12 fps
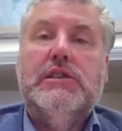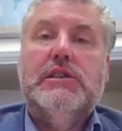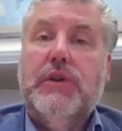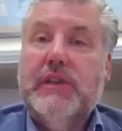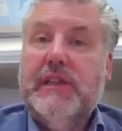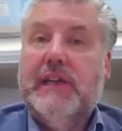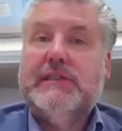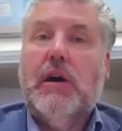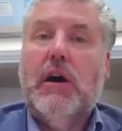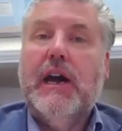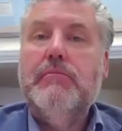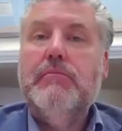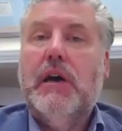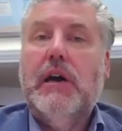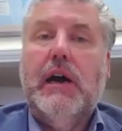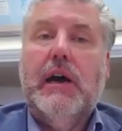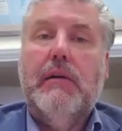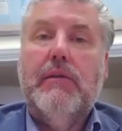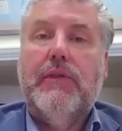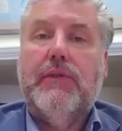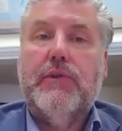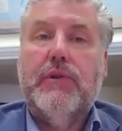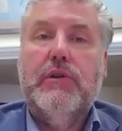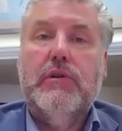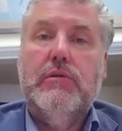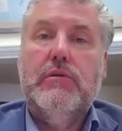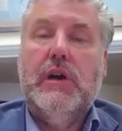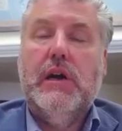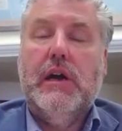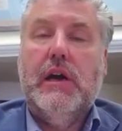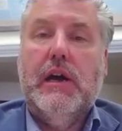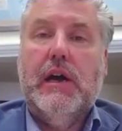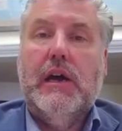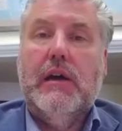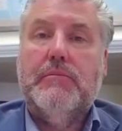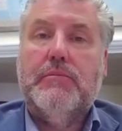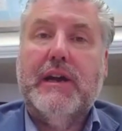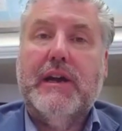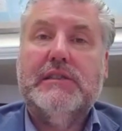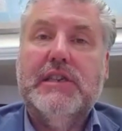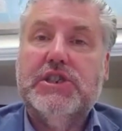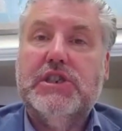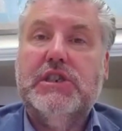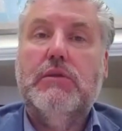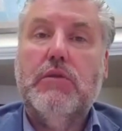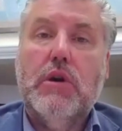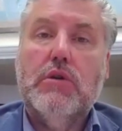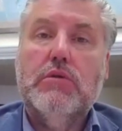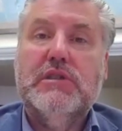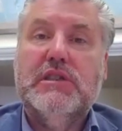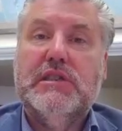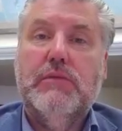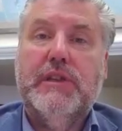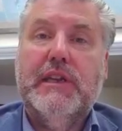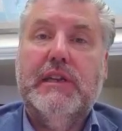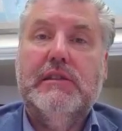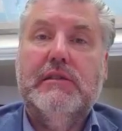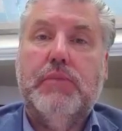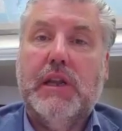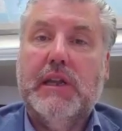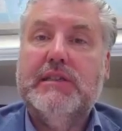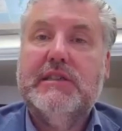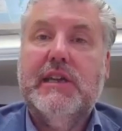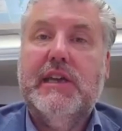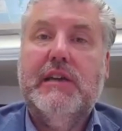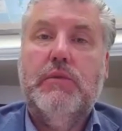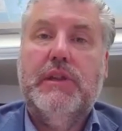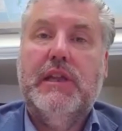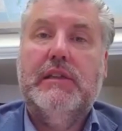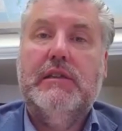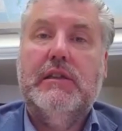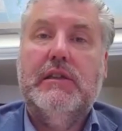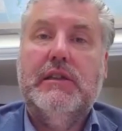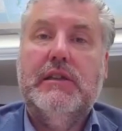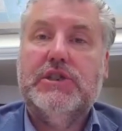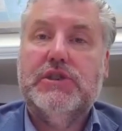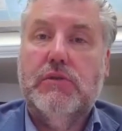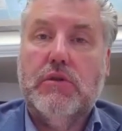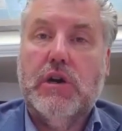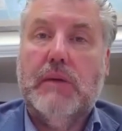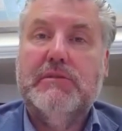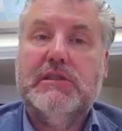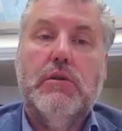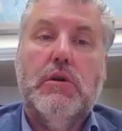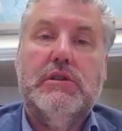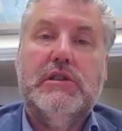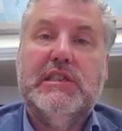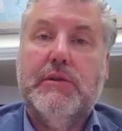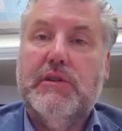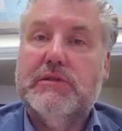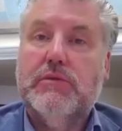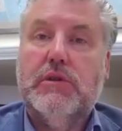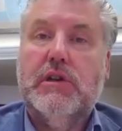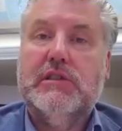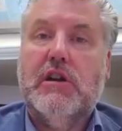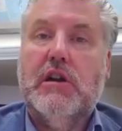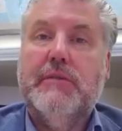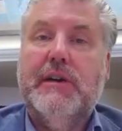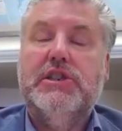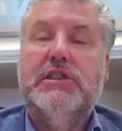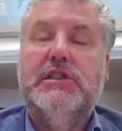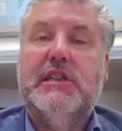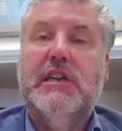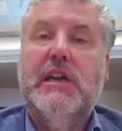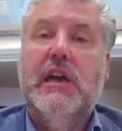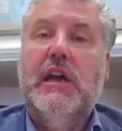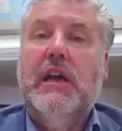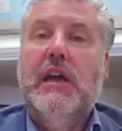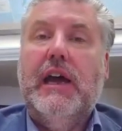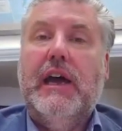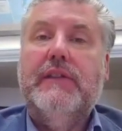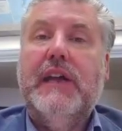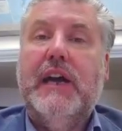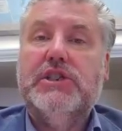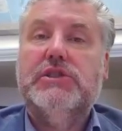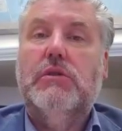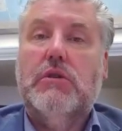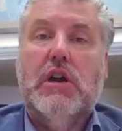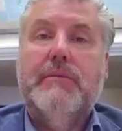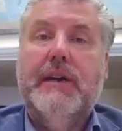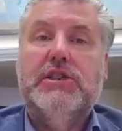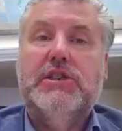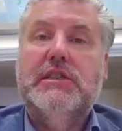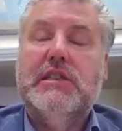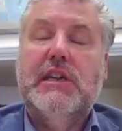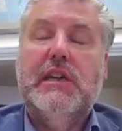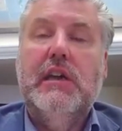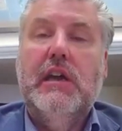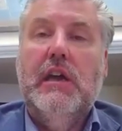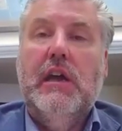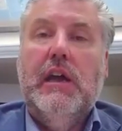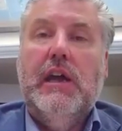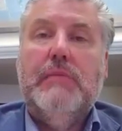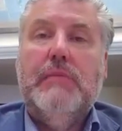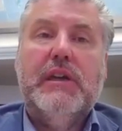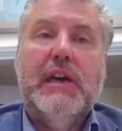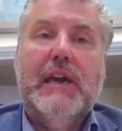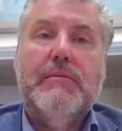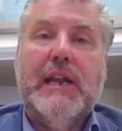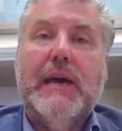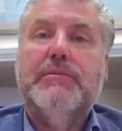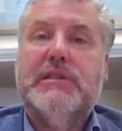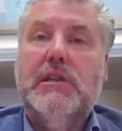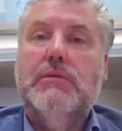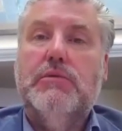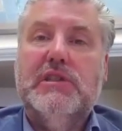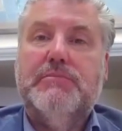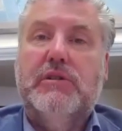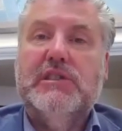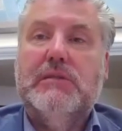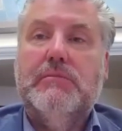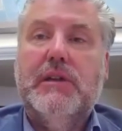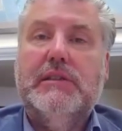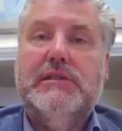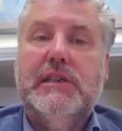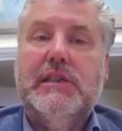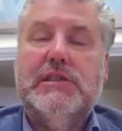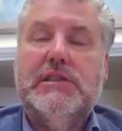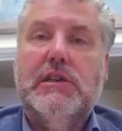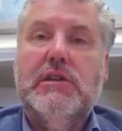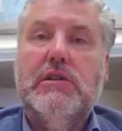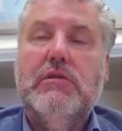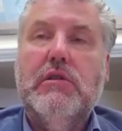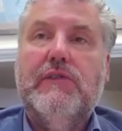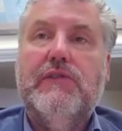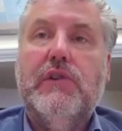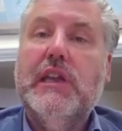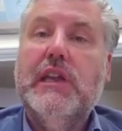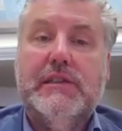During that time, through practitioner roles within policing, within the National Crime Squad, Serious Organised Crime Agency, and National Crime Agency, it became an absolute responsibility to fully